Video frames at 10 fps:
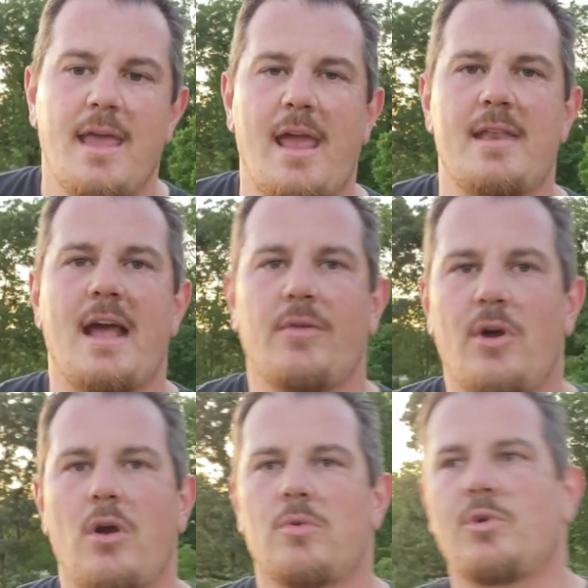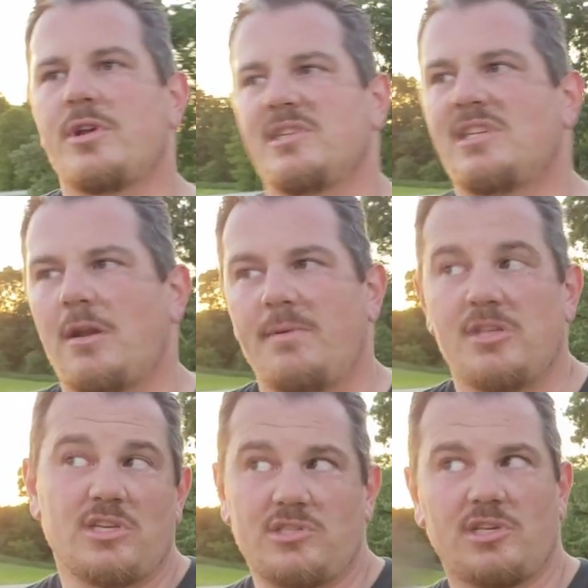and now the hard work is going to
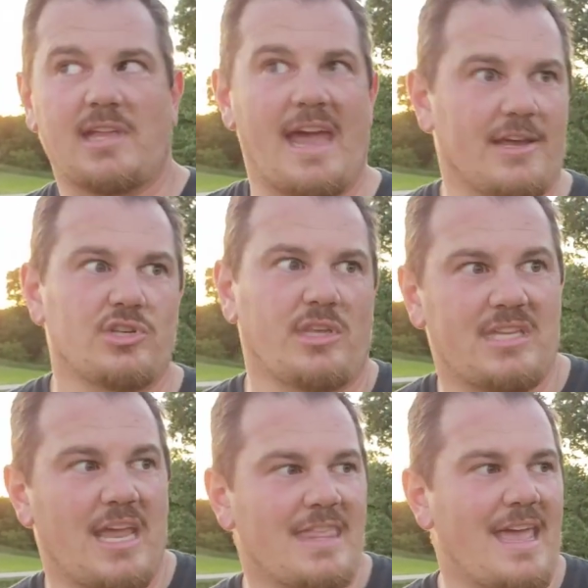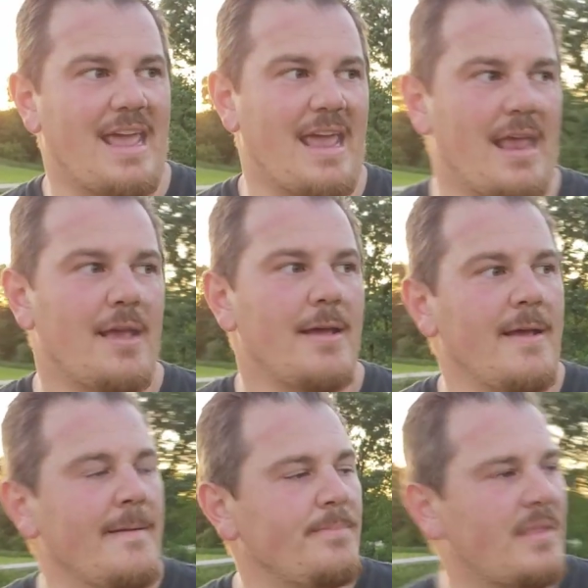be to just actually take the hay
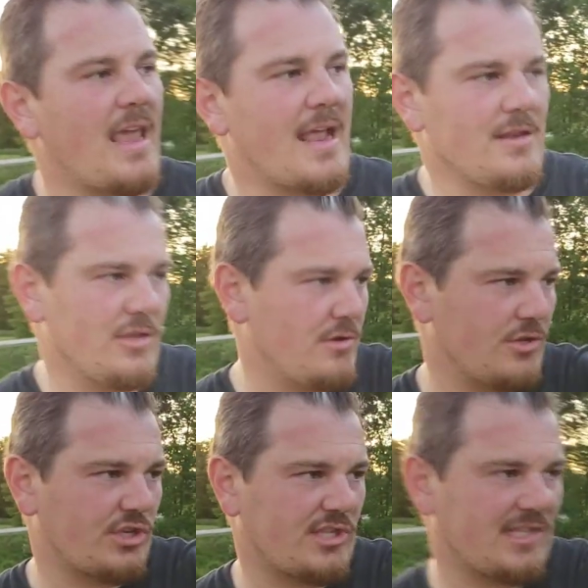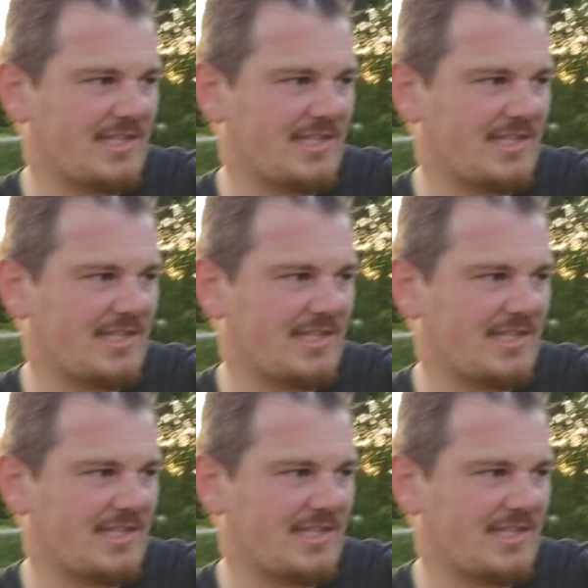and you can just